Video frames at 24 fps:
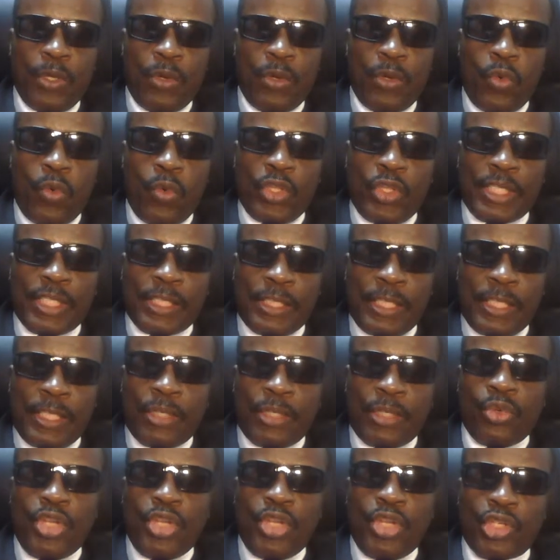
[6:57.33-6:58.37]
would seek
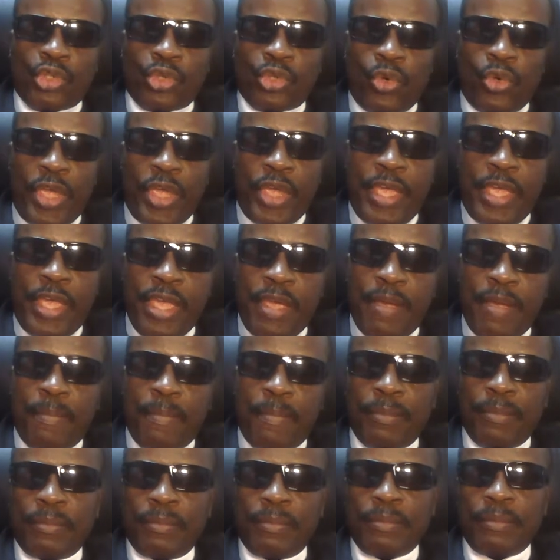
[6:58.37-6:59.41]
to destroy him,
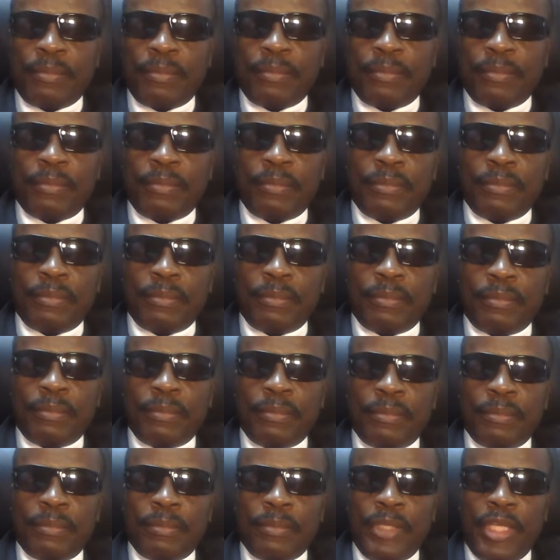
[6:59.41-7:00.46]

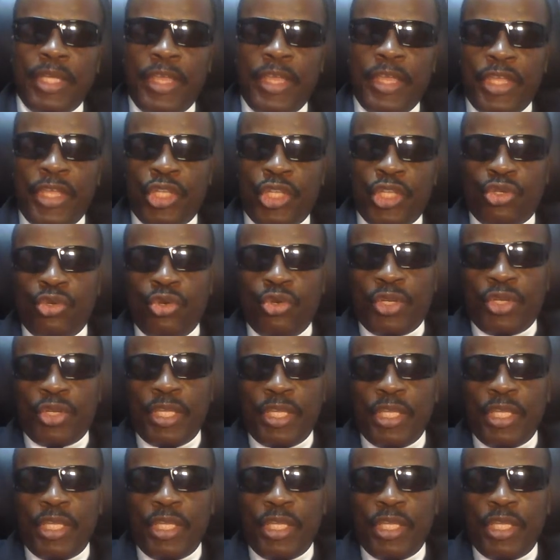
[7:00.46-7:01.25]
and his duty